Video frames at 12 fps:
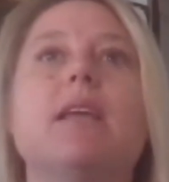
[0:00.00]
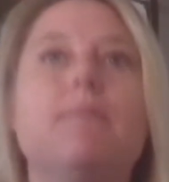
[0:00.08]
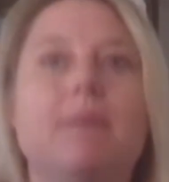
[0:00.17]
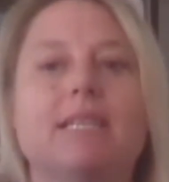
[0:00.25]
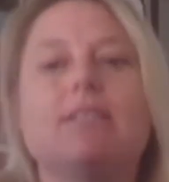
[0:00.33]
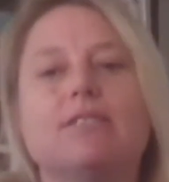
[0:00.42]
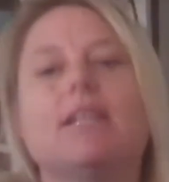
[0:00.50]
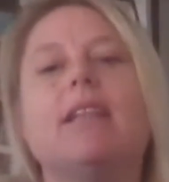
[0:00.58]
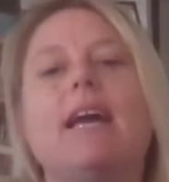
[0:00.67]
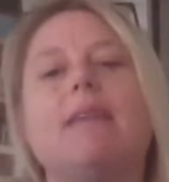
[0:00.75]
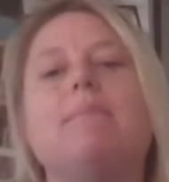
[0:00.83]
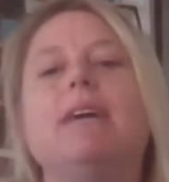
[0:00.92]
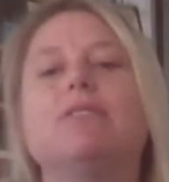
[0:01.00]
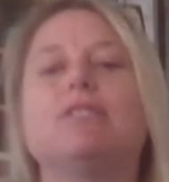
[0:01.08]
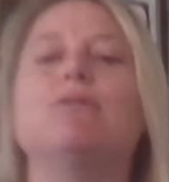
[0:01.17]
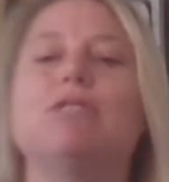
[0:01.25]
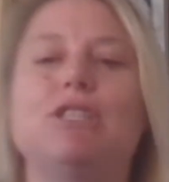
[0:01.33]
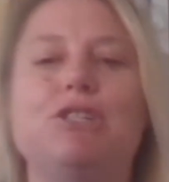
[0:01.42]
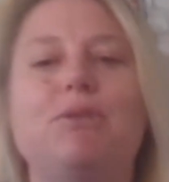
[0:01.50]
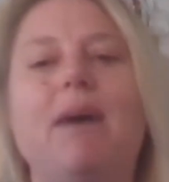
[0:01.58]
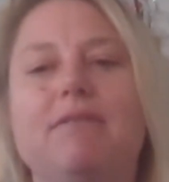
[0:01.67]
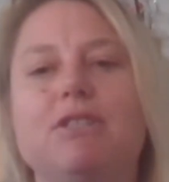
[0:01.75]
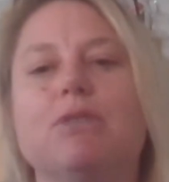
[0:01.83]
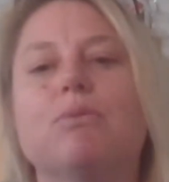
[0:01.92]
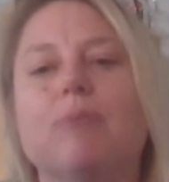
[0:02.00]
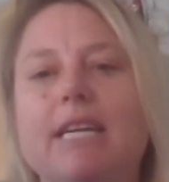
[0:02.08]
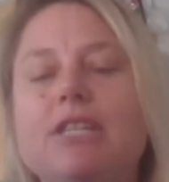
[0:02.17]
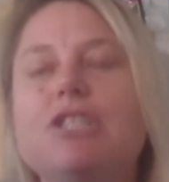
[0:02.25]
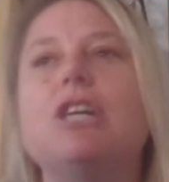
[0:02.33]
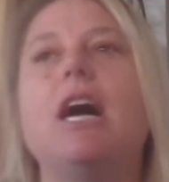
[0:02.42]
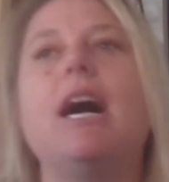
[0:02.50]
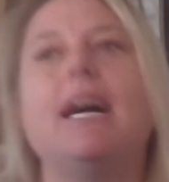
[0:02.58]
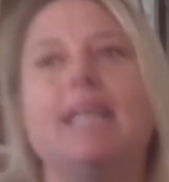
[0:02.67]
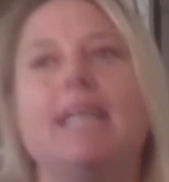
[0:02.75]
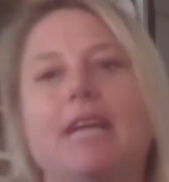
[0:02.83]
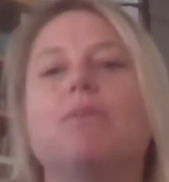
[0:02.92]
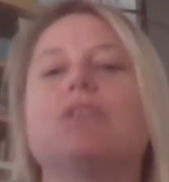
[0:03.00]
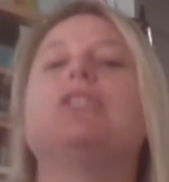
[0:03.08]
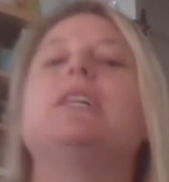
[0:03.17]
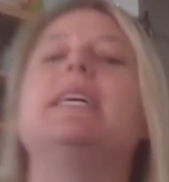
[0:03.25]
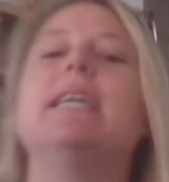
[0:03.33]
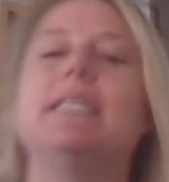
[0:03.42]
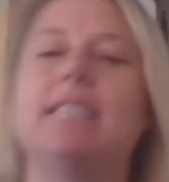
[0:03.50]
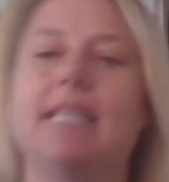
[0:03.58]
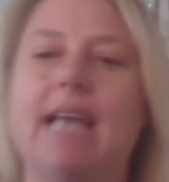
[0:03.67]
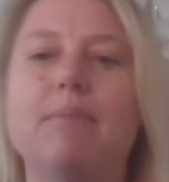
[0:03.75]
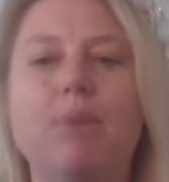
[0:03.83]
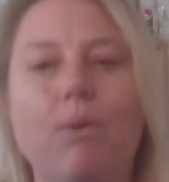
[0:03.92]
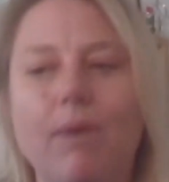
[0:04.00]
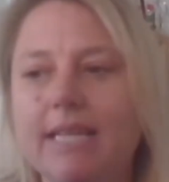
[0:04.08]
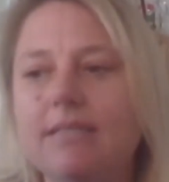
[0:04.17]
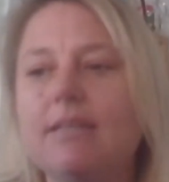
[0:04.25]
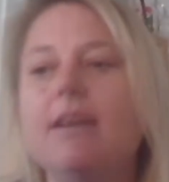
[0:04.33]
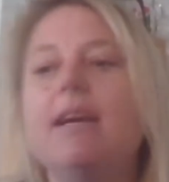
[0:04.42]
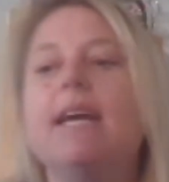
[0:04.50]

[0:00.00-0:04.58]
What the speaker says: because there's a lot of milestones that you have to reach in order to get to that point.